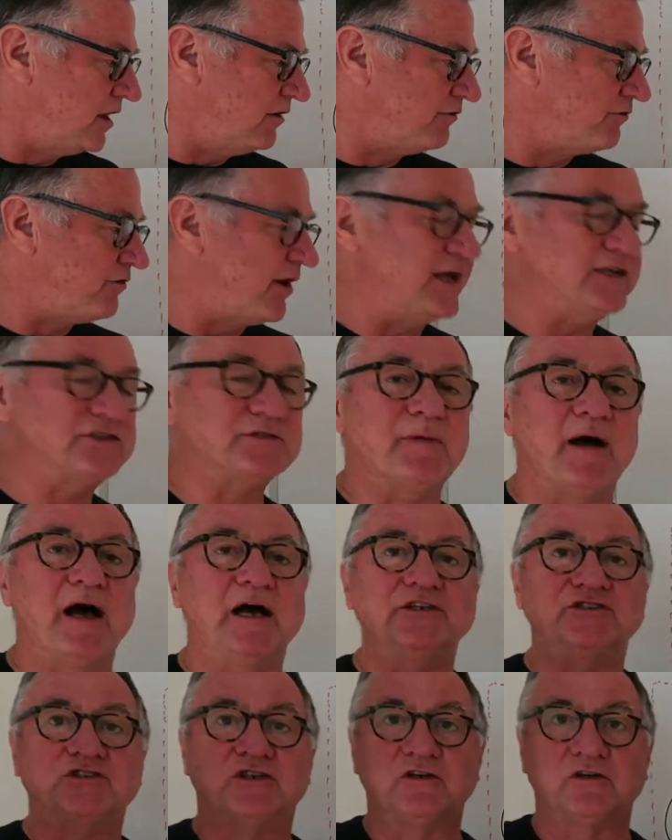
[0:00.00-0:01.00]
Phrase
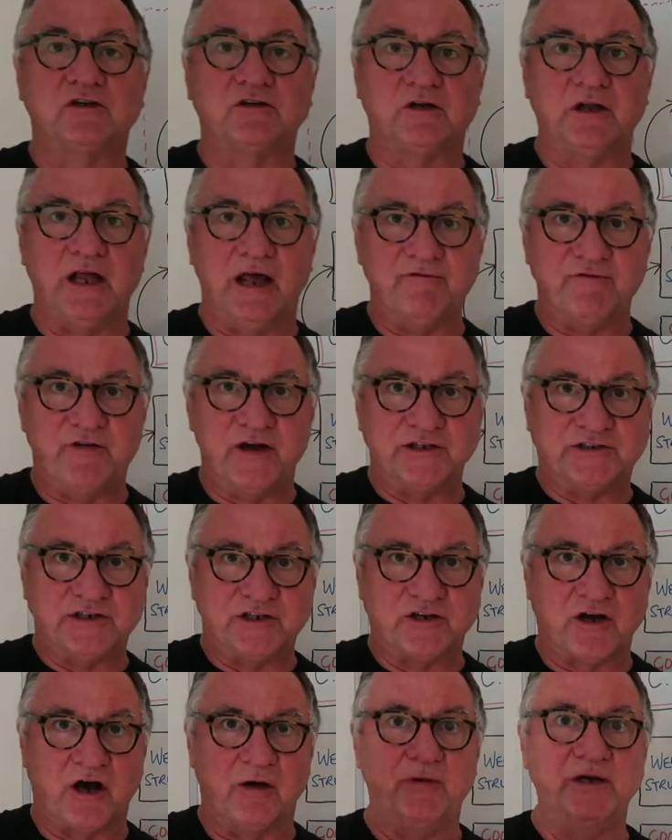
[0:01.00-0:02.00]
match,
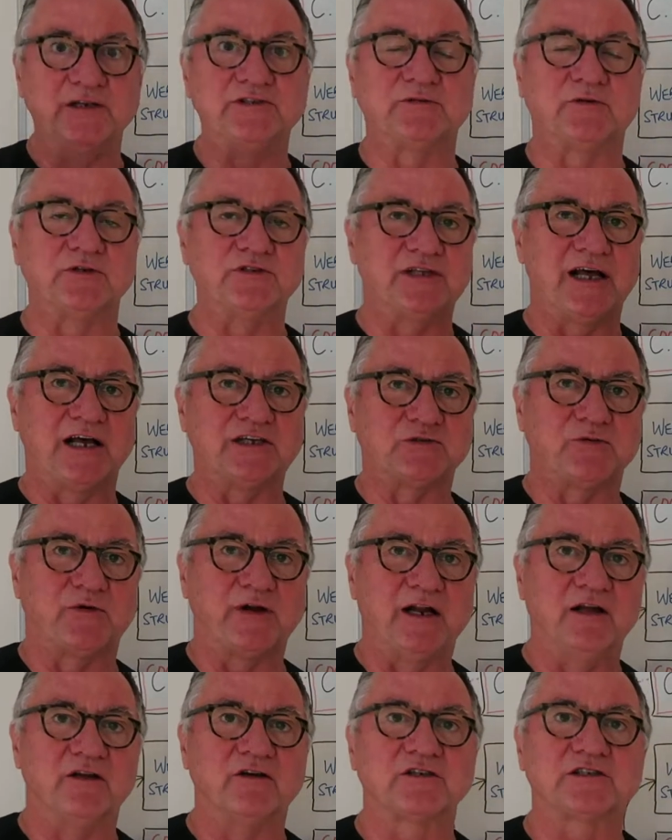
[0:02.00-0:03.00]
inverted commas, because that's what
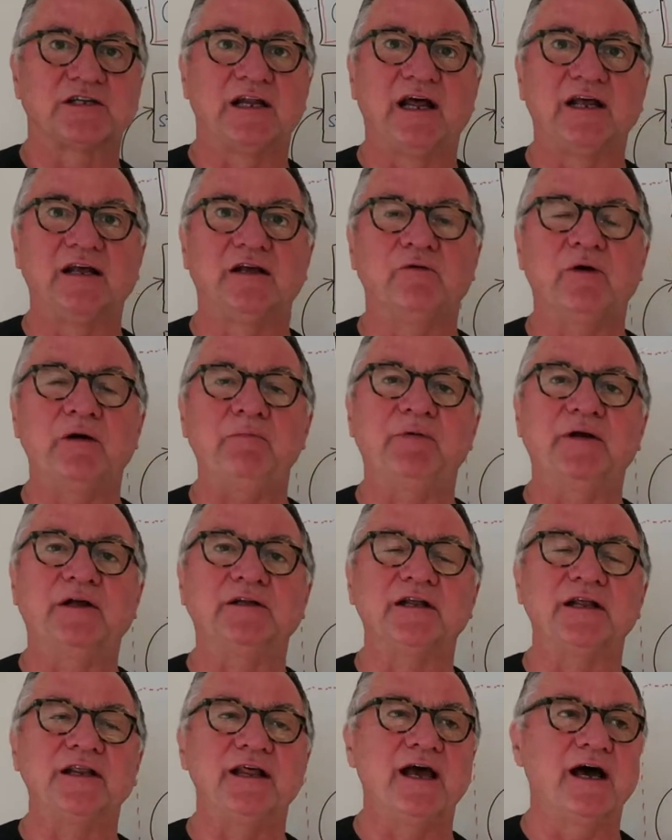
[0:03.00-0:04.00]
it looks like when
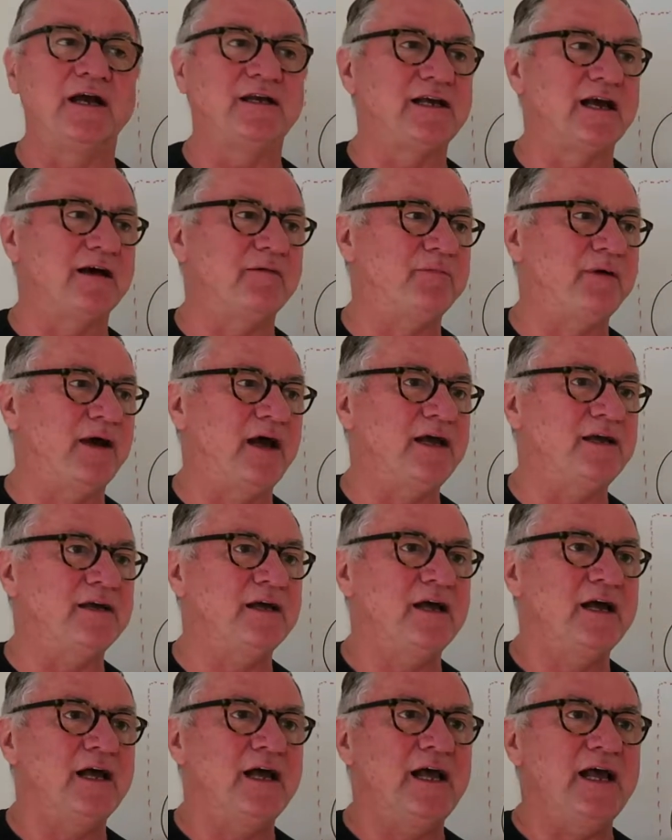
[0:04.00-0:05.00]
building the ad
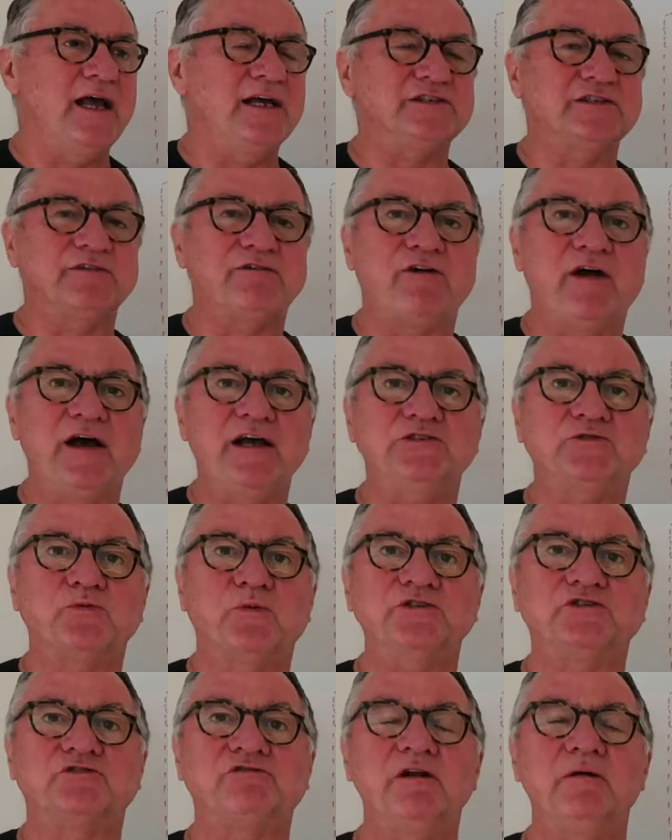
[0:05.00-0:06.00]
campaign, is a phrase
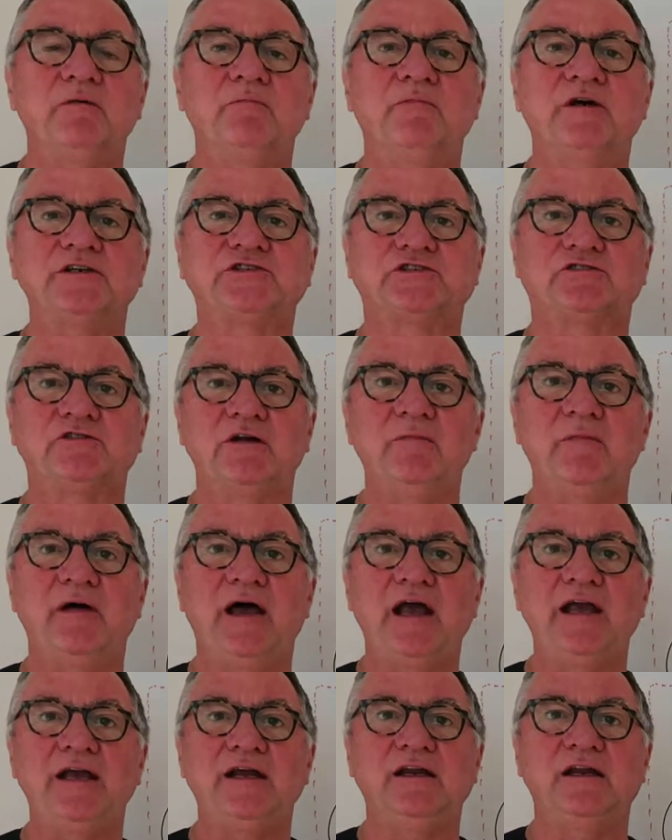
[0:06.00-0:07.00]
which must
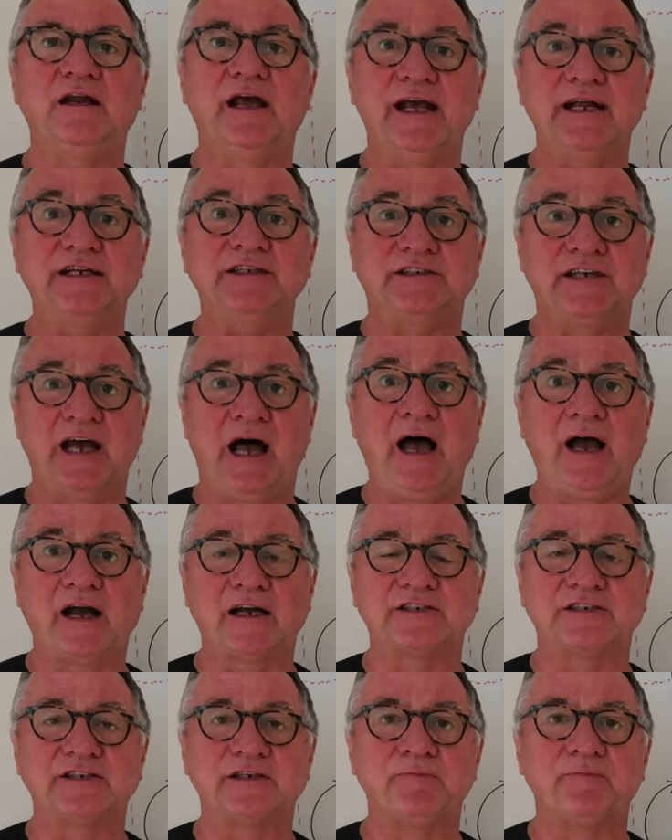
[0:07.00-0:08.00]
remain
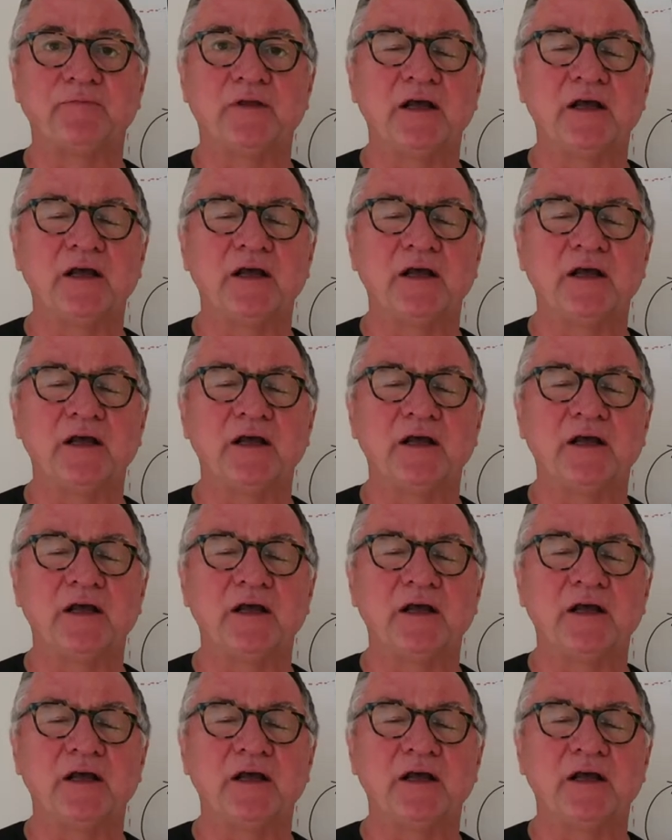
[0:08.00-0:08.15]
intact.